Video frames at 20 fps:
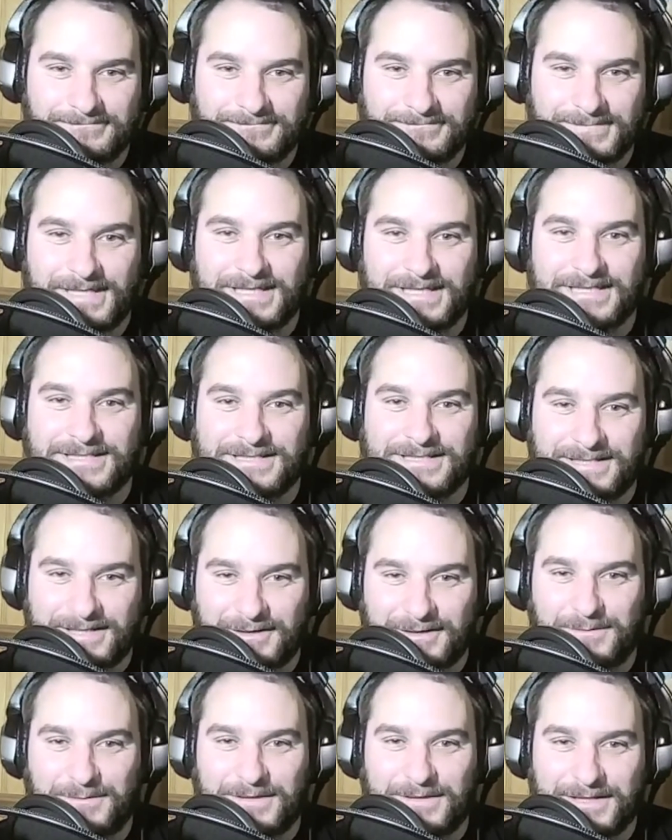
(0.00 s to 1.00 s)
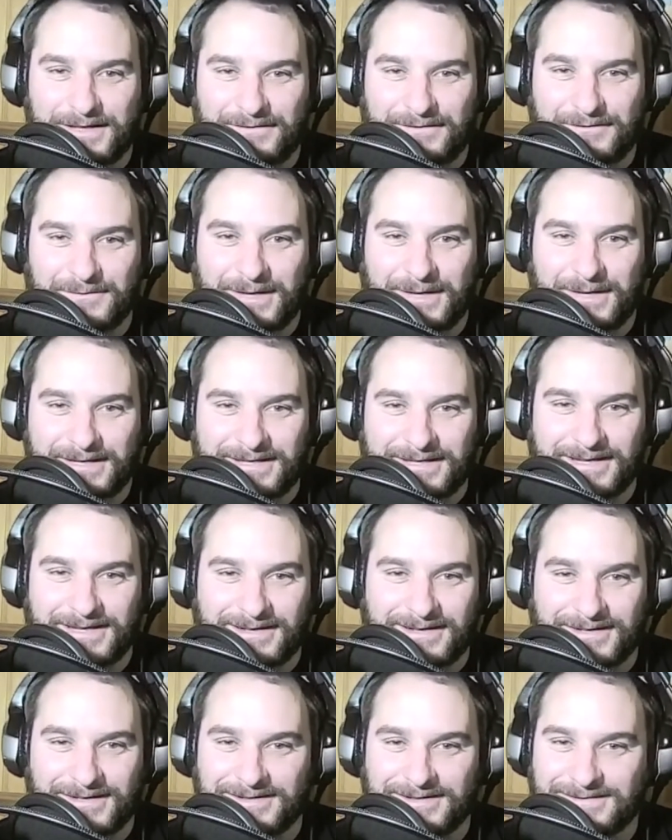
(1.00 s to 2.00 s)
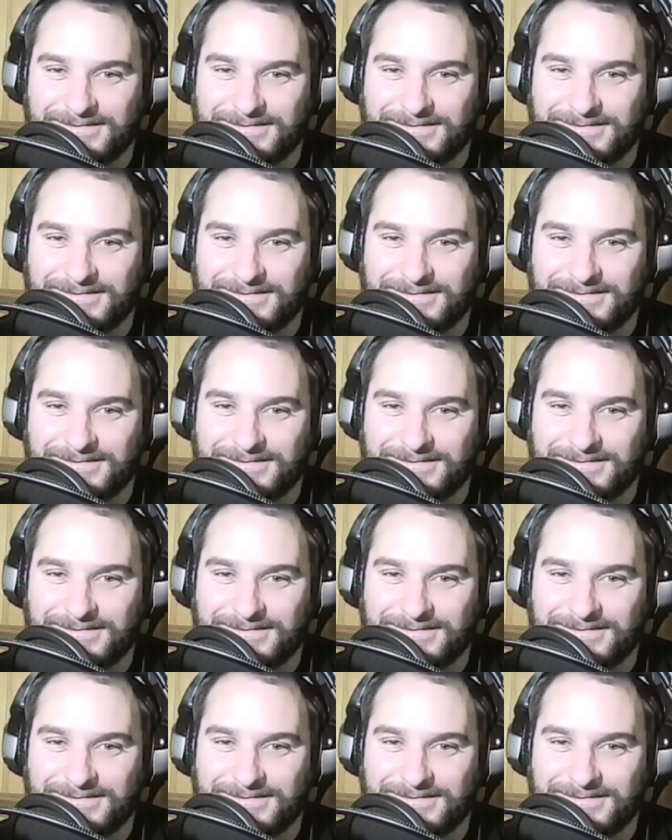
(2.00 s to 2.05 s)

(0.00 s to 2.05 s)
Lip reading: I still believe in my kicker.